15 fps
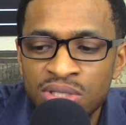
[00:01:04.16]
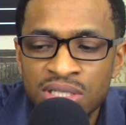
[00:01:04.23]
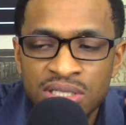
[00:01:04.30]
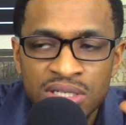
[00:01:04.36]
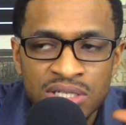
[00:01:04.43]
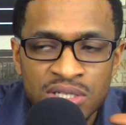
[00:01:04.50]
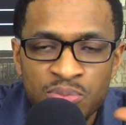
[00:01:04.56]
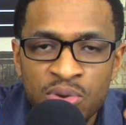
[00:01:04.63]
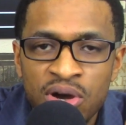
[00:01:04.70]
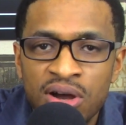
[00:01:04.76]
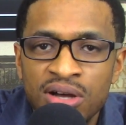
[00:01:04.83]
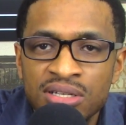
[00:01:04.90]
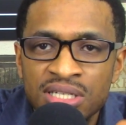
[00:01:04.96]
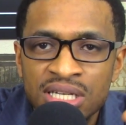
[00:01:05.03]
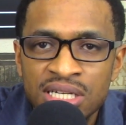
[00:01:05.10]
just a
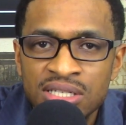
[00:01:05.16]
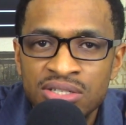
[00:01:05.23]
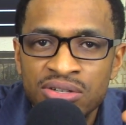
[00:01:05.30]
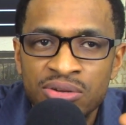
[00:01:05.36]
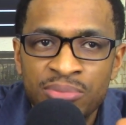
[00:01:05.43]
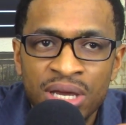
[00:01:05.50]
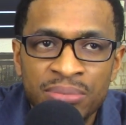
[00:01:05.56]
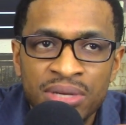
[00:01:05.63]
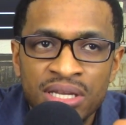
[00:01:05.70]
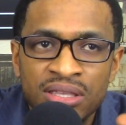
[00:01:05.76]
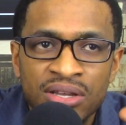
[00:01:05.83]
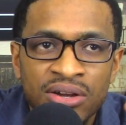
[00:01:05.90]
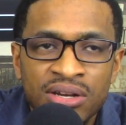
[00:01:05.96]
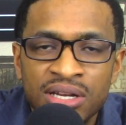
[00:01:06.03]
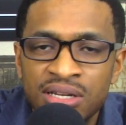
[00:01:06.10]
small teaser, maybe
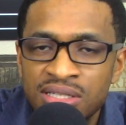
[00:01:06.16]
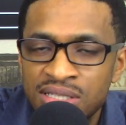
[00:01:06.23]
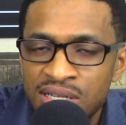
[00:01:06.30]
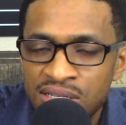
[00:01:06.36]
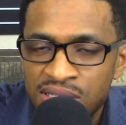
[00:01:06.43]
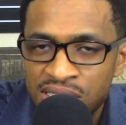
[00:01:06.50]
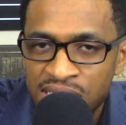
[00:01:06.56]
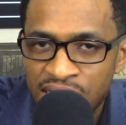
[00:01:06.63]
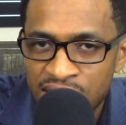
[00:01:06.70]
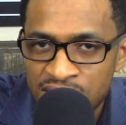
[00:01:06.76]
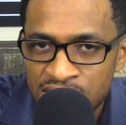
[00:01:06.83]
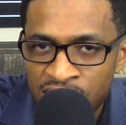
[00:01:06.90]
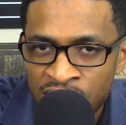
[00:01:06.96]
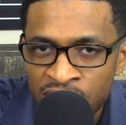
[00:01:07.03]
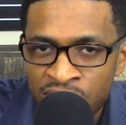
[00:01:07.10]
30 to 60
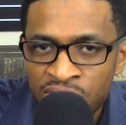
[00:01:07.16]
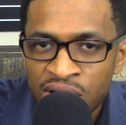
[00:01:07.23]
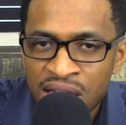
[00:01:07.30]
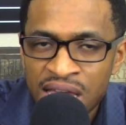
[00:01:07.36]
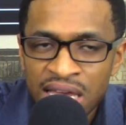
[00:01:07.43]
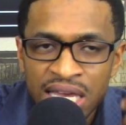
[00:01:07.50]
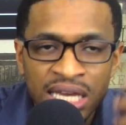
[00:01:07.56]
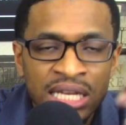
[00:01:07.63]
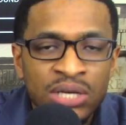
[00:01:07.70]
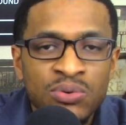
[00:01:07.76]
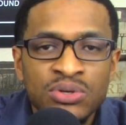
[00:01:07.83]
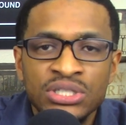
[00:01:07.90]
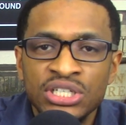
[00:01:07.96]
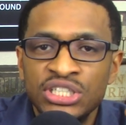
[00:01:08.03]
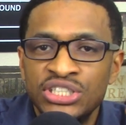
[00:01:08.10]
seconds long. And it
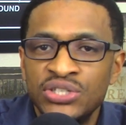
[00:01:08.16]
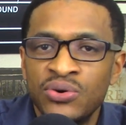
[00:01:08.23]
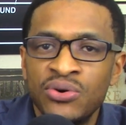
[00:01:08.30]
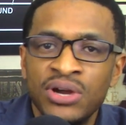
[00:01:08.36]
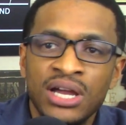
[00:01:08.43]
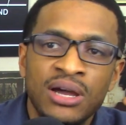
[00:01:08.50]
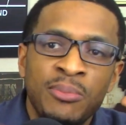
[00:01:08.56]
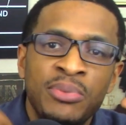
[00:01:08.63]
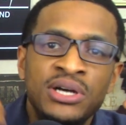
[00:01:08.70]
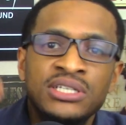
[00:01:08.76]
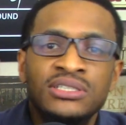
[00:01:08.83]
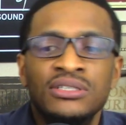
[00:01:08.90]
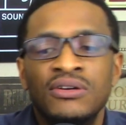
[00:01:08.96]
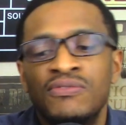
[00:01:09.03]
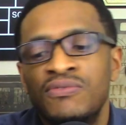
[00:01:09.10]
was just showing a
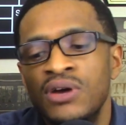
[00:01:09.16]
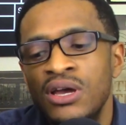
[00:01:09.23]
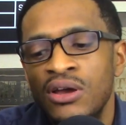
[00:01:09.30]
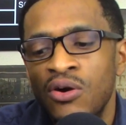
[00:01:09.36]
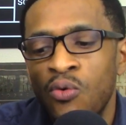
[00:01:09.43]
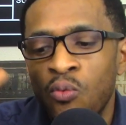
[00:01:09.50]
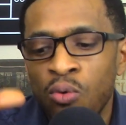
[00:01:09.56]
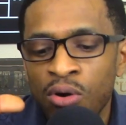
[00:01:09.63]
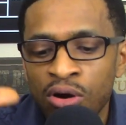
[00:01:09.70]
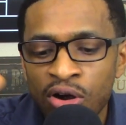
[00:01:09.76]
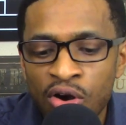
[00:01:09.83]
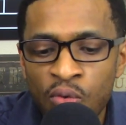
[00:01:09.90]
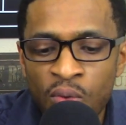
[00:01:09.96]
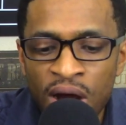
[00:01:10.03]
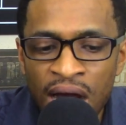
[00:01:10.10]
bunch of
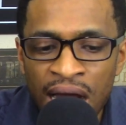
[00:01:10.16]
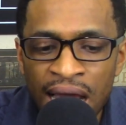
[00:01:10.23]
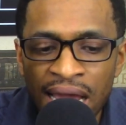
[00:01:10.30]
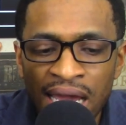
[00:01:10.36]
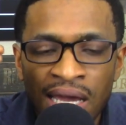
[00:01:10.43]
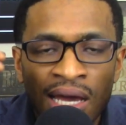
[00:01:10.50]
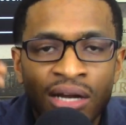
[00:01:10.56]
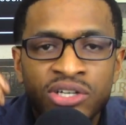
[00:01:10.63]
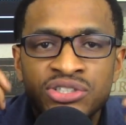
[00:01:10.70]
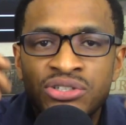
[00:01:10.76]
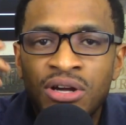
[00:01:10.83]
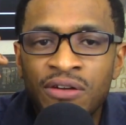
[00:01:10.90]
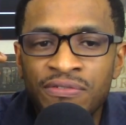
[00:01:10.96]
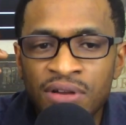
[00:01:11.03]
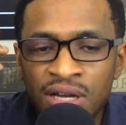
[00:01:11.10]
worldwide
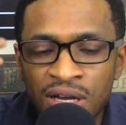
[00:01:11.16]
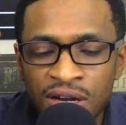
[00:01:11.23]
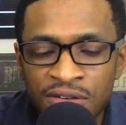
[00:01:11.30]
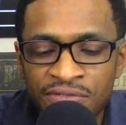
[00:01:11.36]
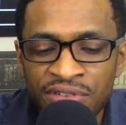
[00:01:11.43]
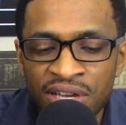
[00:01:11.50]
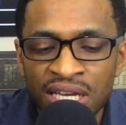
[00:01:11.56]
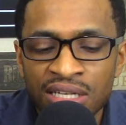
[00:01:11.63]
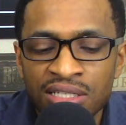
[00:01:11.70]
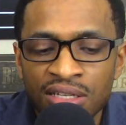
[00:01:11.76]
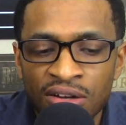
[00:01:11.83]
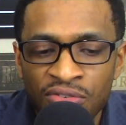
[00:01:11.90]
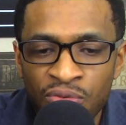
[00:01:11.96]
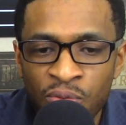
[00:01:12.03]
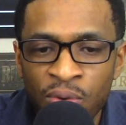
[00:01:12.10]
catastrophic events
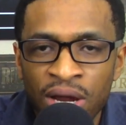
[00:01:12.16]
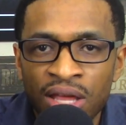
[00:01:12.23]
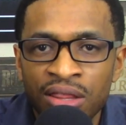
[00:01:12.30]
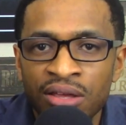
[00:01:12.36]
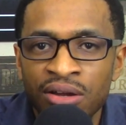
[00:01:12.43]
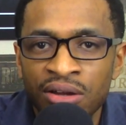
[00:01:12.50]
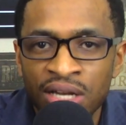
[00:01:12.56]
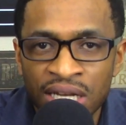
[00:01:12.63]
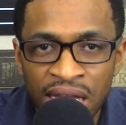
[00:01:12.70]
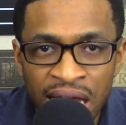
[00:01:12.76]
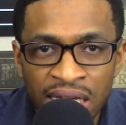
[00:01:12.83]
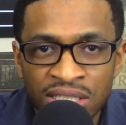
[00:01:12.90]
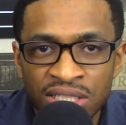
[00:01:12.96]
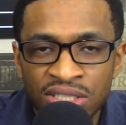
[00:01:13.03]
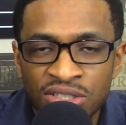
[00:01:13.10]
of weather and
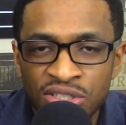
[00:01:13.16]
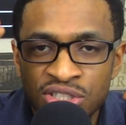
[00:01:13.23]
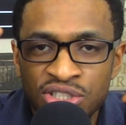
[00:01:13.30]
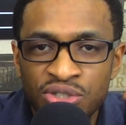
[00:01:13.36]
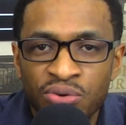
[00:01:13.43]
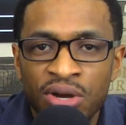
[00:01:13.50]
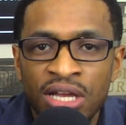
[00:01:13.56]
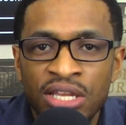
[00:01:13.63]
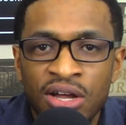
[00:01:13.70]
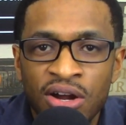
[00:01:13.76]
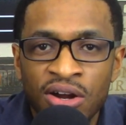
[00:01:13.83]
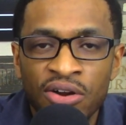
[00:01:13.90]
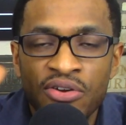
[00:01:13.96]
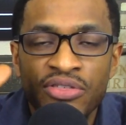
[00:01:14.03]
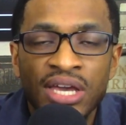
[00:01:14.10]
that just destroying the
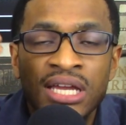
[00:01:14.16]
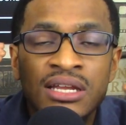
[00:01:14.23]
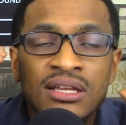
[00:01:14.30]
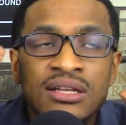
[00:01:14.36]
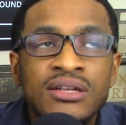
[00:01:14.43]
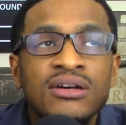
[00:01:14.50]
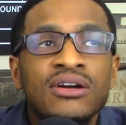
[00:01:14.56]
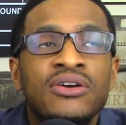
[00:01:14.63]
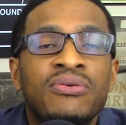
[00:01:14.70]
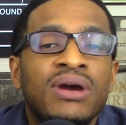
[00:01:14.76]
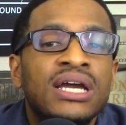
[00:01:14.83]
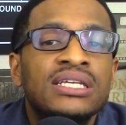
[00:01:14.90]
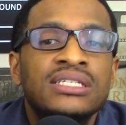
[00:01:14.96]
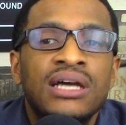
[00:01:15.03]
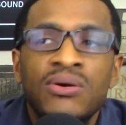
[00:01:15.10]
earth. And it looked
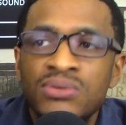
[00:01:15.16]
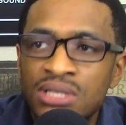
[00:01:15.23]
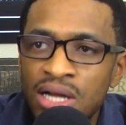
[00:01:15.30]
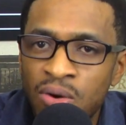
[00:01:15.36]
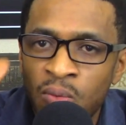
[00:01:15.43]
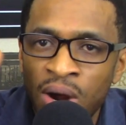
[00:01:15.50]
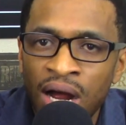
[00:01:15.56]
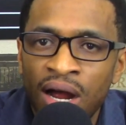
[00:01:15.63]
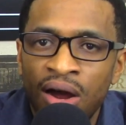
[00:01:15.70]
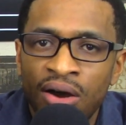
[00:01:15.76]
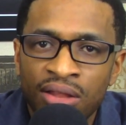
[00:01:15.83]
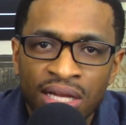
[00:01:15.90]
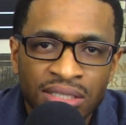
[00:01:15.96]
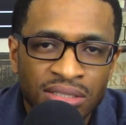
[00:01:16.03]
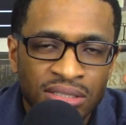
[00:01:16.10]
crazy. I was like,
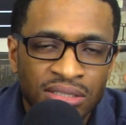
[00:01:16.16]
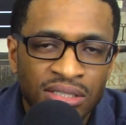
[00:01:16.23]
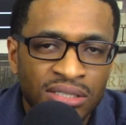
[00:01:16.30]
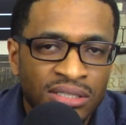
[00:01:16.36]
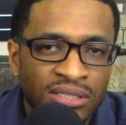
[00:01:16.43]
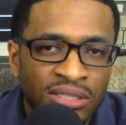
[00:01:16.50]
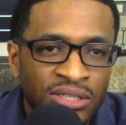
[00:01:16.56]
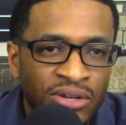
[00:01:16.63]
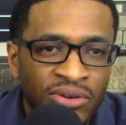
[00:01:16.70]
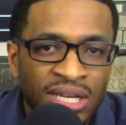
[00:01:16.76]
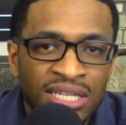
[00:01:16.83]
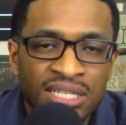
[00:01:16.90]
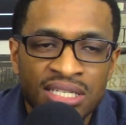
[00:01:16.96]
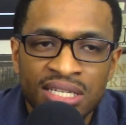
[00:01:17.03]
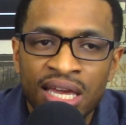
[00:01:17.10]
wow, that's just, you know,
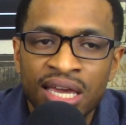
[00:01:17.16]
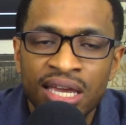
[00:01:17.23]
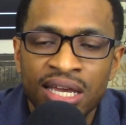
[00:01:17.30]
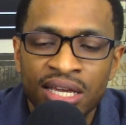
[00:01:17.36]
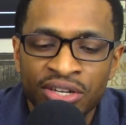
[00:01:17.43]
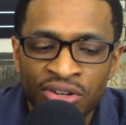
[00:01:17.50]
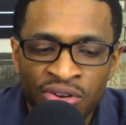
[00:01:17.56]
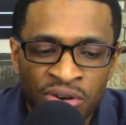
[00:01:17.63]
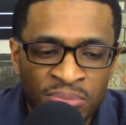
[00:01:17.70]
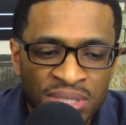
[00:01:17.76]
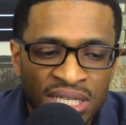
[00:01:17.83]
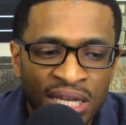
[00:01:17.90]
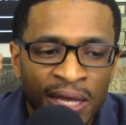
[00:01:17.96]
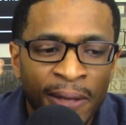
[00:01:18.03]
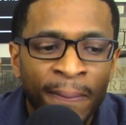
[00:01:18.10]
insane. You know what I'm
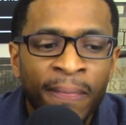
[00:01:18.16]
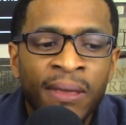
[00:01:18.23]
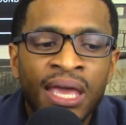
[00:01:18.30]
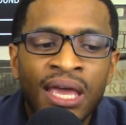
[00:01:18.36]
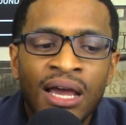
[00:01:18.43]
saying?